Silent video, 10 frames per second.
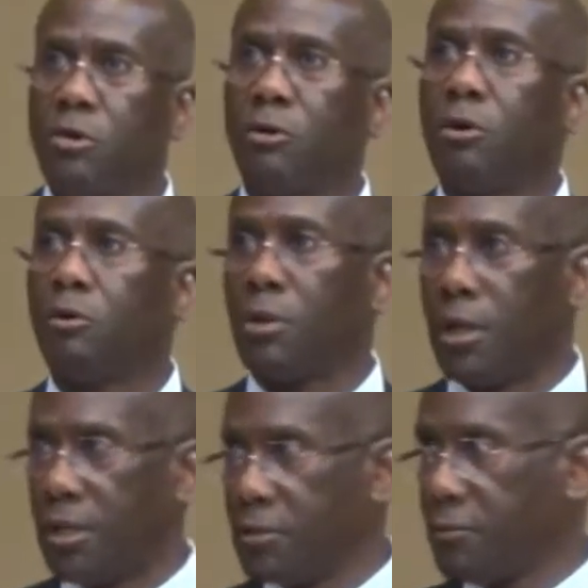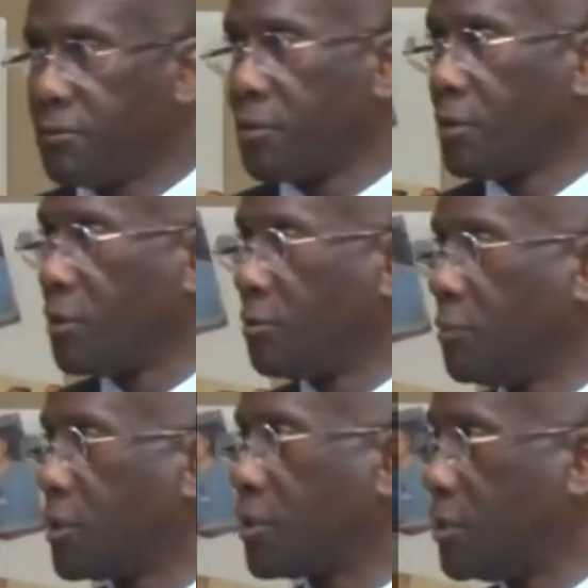know a whole lot
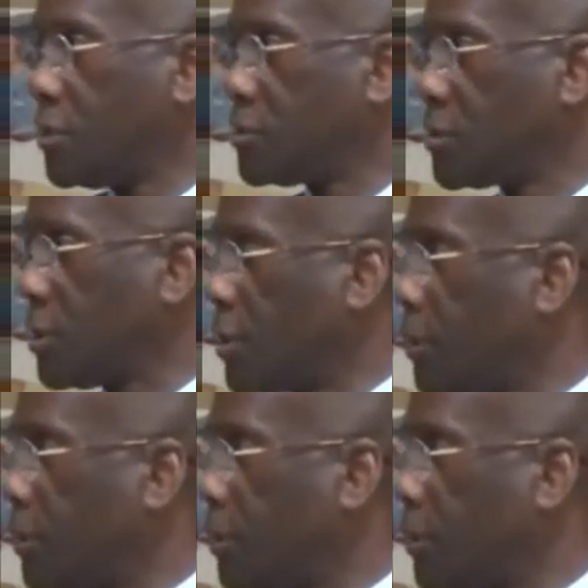because